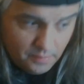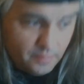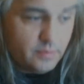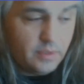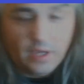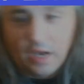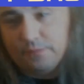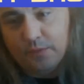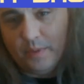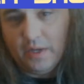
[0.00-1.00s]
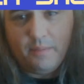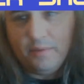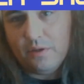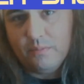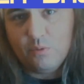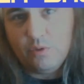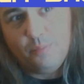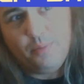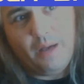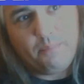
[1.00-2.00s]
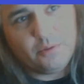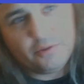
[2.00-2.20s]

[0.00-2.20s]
and God forbid I become a real popular